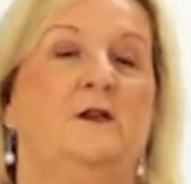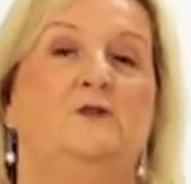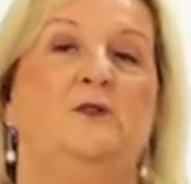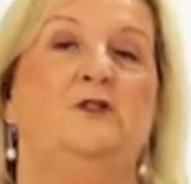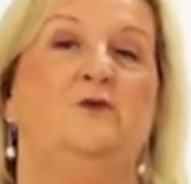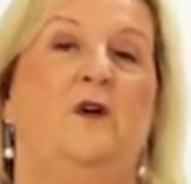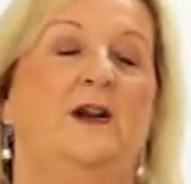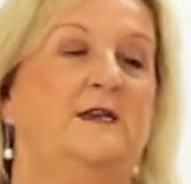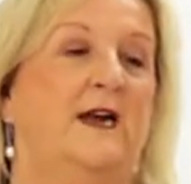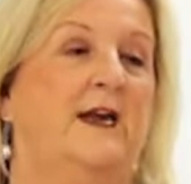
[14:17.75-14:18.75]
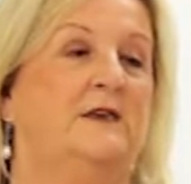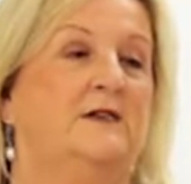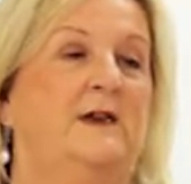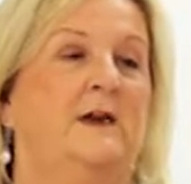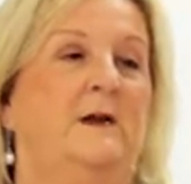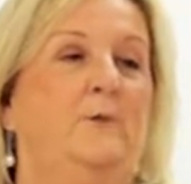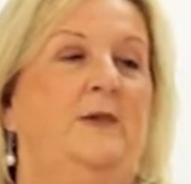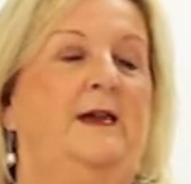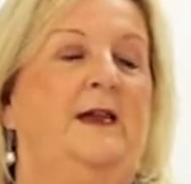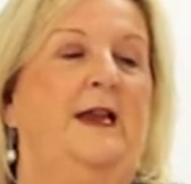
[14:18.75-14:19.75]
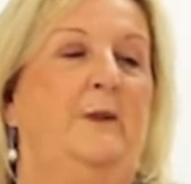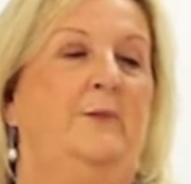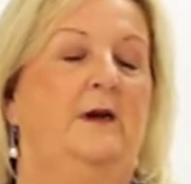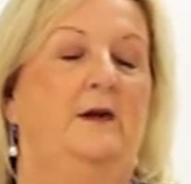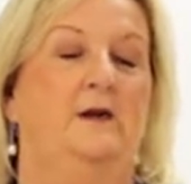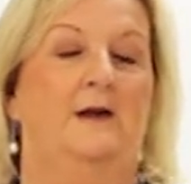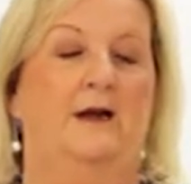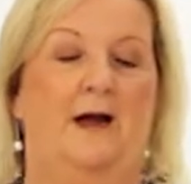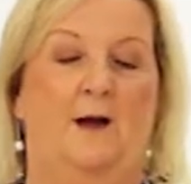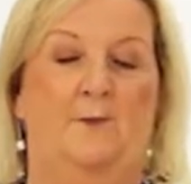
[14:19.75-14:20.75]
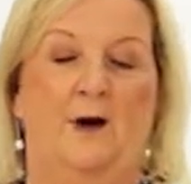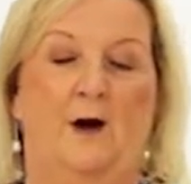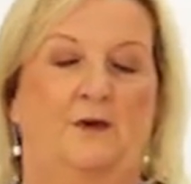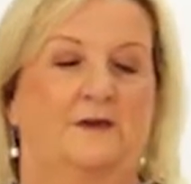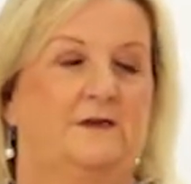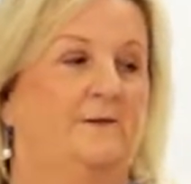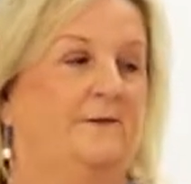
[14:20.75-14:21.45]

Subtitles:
So with your right hand, pick an apple and pop it.